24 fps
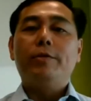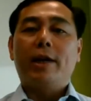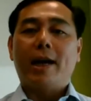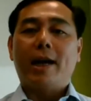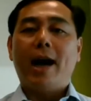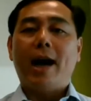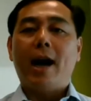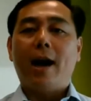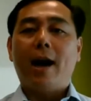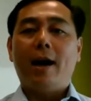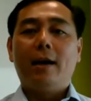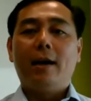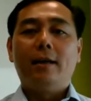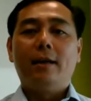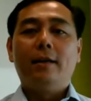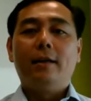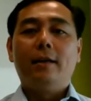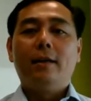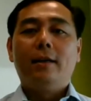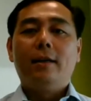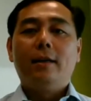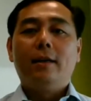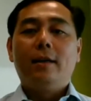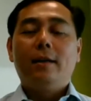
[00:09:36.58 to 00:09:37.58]
a car,
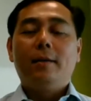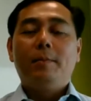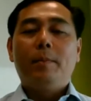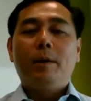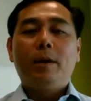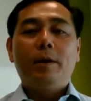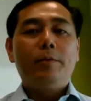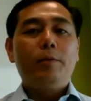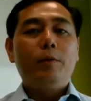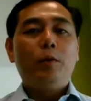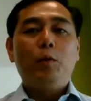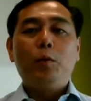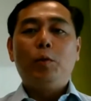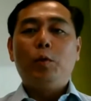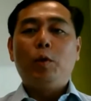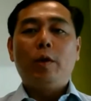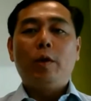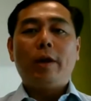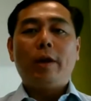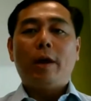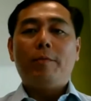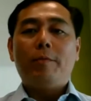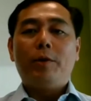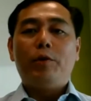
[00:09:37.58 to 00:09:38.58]
but if you do
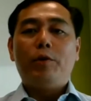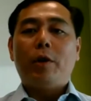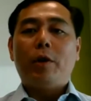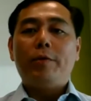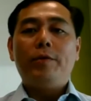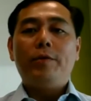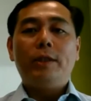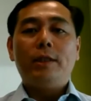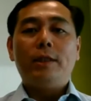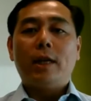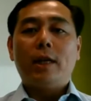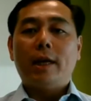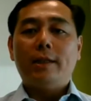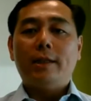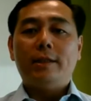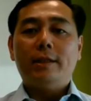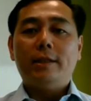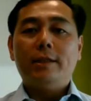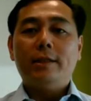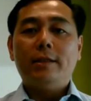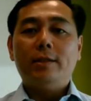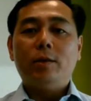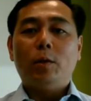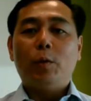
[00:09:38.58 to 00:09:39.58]
not have a driver's
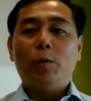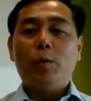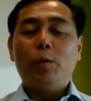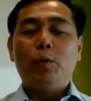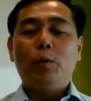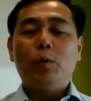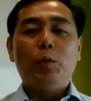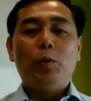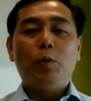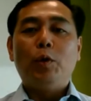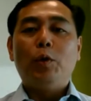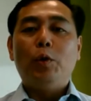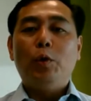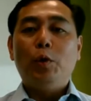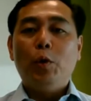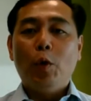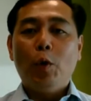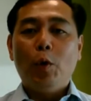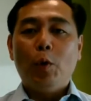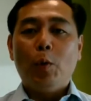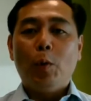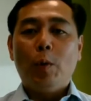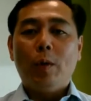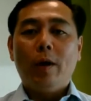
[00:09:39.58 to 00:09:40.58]
license, or you do not
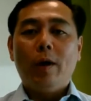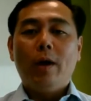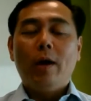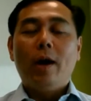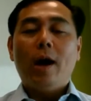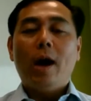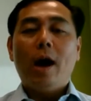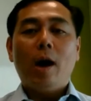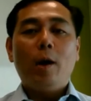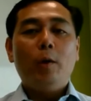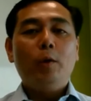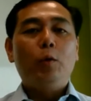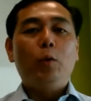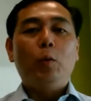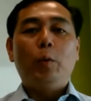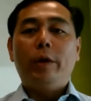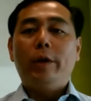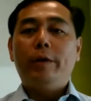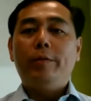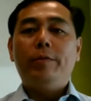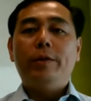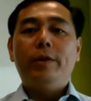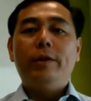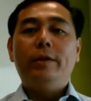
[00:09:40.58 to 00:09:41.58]
know how to
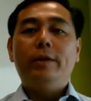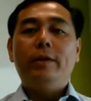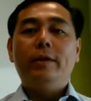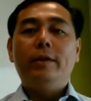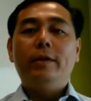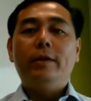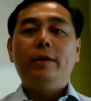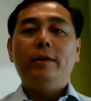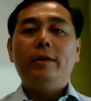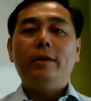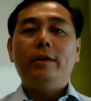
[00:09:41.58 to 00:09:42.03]
even